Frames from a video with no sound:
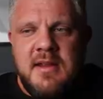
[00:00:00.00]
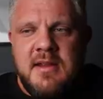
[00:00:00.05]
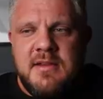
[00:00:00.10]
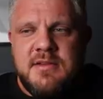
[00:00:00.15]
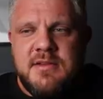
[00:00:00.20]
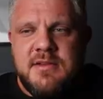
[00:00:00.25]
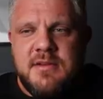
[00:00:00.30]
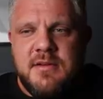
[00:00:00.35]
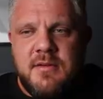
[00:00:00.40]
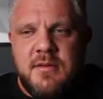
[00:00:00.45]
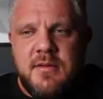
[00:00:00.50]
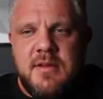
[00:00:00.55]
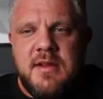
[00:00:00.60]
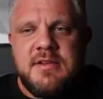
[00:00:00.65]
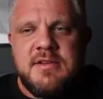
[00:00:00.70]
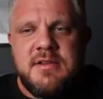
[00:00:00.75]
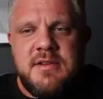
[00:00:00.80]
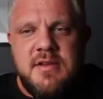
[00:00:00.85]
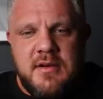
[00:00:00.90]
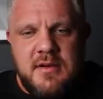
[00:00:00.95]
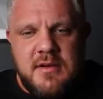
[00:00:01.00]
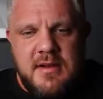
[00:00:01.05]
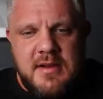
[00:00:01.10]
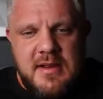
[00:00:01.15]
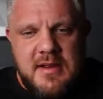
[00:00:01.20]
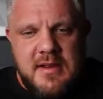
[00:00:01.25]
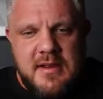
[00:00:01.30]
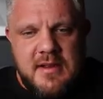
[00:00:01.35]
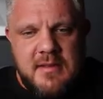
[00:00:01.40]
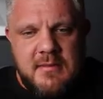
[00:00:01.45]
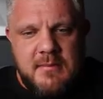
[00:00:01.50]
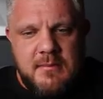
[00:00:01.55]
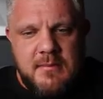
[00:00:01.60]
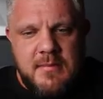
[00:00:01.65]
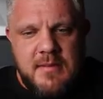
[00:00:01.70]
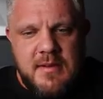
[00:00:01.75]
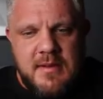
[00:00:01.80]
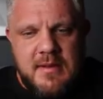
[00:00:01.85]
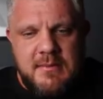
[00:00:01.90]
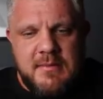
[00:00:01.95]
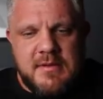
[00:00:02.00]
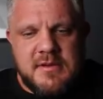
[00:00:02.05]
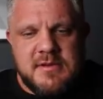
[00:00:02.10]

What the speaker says: so this year I'm